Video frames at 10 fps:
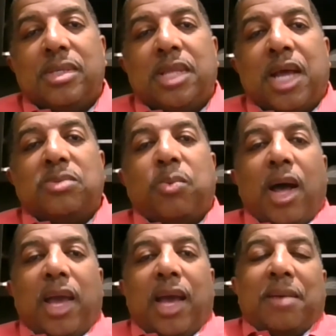That's
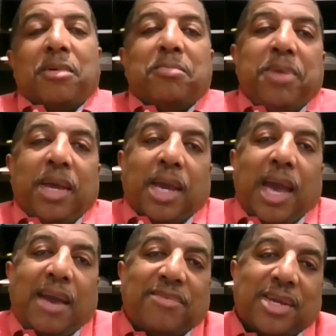why I'm a big
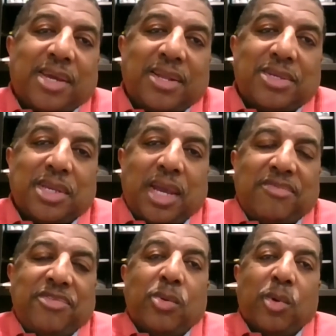advocate of saying
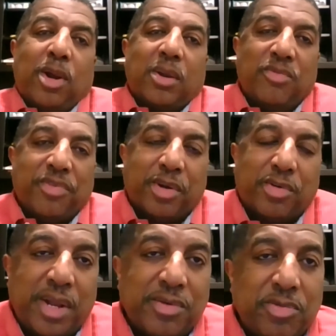if you're working with a
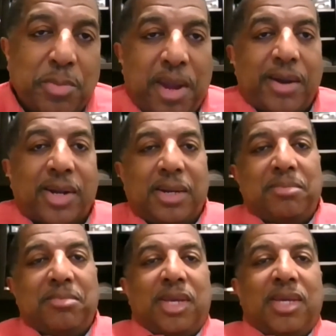credit repair
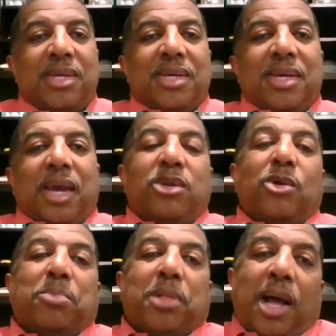company and
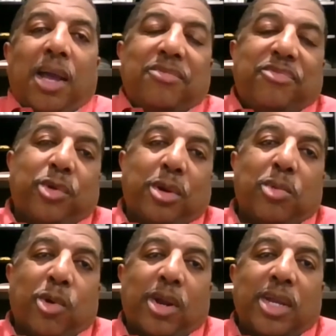you're applying for a
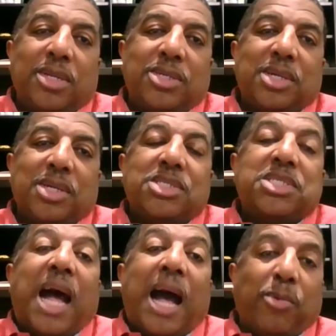mortgage,
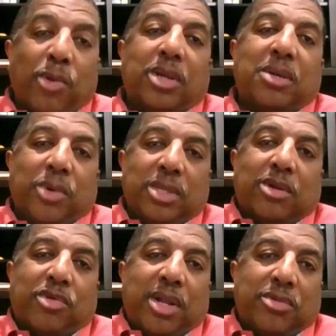stop working with the
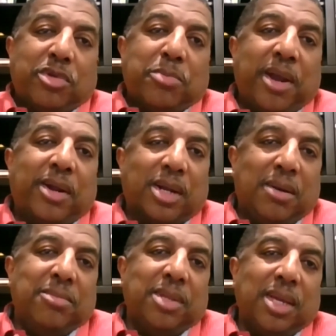credit repair
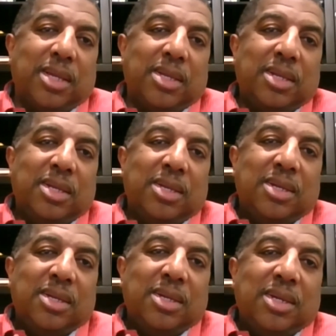company.
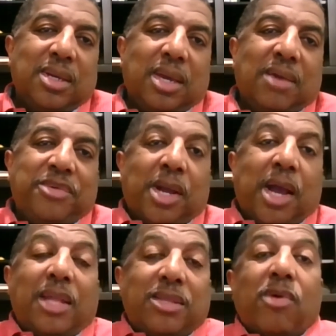If you
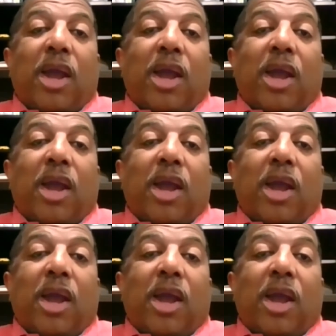got the